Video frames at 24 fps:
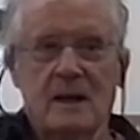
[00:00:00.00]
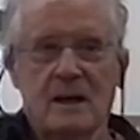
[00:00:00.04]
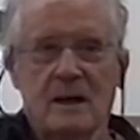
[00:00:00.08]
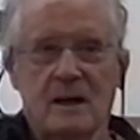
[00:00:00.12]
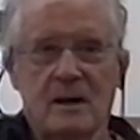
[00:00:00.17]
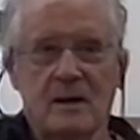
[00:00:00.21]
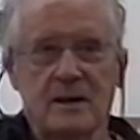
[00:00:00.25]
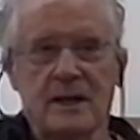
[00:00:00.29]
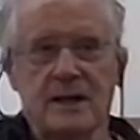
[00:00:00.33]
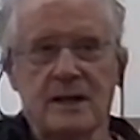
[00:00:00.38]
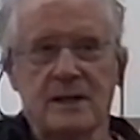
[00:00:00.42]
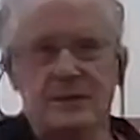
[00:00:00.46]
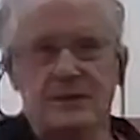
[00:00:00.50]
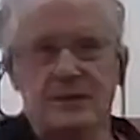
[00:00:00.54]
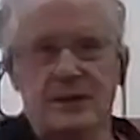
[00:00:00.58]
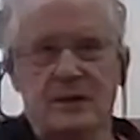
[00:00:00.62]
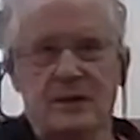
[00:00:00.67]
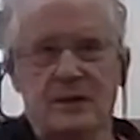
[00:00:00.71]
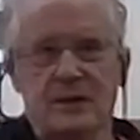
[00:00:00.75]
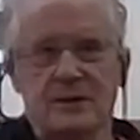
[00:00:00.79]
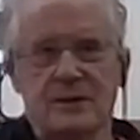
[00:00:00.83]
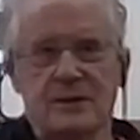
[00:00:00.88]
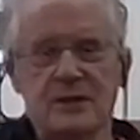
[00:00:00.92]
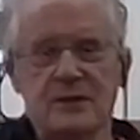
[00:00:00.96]
Okay,
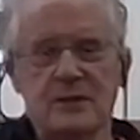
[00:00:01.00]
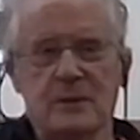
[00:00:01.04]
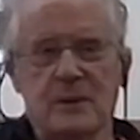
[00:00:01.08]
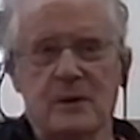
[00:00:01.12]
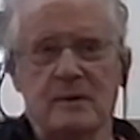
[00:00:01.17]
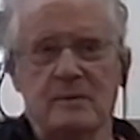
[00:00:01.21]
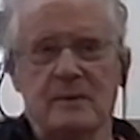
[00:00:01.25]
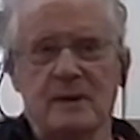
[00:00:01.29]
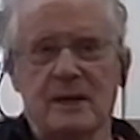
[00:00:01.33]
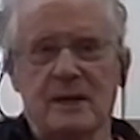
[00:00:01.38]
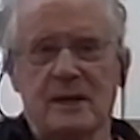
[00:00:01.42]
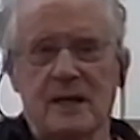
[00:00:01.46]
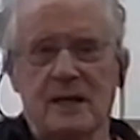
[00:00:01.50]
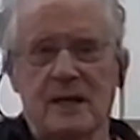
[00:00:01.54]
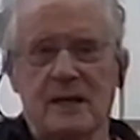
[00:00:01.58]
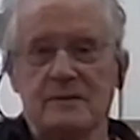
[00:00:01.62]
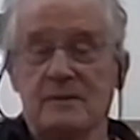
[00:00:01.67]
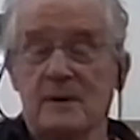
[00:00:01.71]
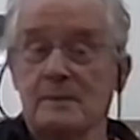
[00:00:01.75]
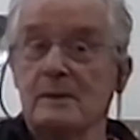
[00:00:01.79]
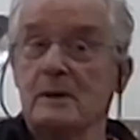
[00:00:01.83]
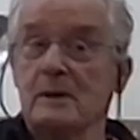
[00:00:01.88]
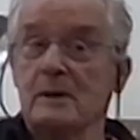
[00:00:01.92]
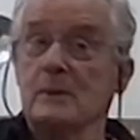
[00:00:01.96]
so at this point in my life,
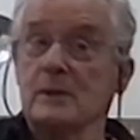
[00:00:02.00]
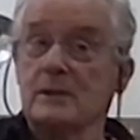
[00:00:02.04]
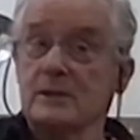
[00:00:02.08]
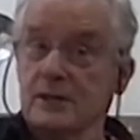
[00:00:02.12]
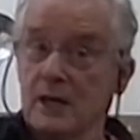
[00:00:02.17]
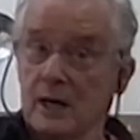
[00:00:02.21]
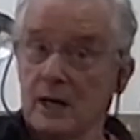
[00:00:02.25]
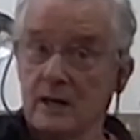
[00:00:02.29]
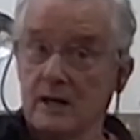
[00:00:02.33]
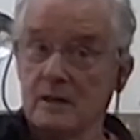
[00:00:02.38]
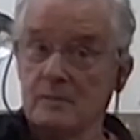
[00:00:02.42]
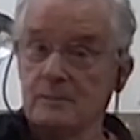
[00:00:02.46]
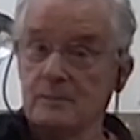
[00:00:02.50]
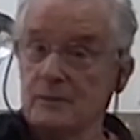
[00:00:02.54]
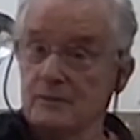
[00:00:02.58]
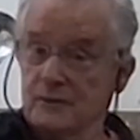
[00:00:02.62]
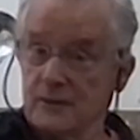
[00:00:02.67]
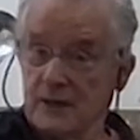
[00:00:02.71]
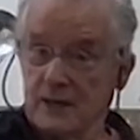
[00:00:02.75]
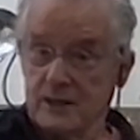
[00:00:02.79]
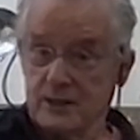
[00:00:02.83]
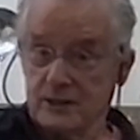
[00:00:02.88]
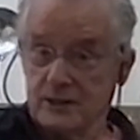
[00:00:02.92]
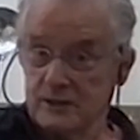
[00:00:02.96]
I'm a retired
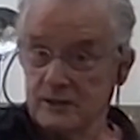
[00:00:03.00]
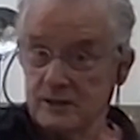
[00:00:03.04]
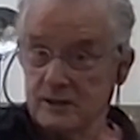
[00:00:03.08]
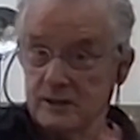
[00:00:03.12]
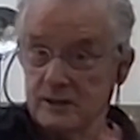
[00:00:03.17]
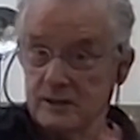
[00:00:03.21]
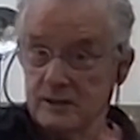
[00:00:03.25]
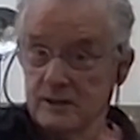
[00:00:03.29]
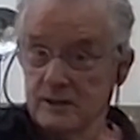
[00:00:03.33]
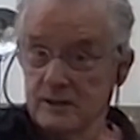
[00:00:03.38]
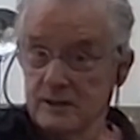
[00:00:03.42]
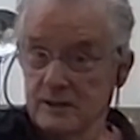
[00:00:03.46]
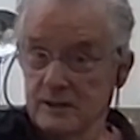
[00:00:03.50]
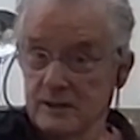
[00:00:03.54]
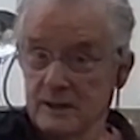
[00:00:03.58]
professor.